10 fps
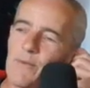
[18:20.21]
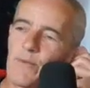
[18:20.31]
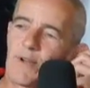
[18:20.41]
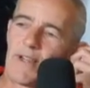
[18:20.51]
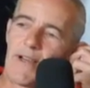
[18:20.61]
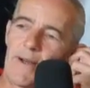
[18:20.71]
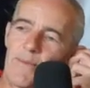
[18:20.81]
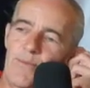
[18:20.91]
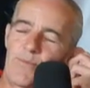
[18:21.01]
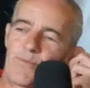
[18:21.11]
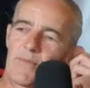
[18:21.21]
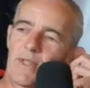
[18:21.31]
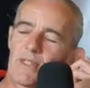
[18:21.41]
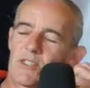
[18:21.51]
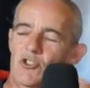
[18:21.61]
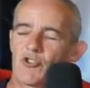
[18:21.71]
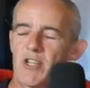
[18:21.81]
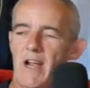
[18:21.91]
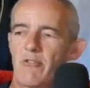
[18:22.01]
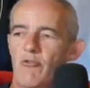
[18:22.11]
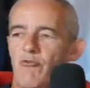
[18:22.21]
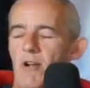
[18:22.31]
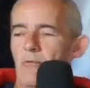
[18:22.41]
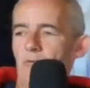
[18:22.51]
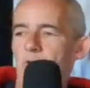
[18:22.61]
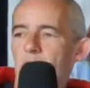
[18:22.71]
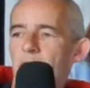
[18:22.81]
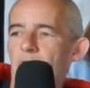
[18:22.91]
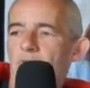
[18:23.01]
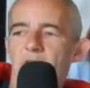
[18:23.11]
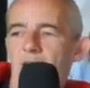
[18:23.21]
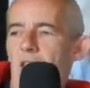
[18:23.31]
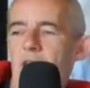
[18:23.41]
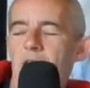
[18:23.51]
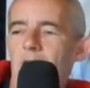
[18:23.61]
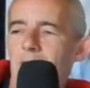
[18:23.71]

But it's a 3 hour round thingy.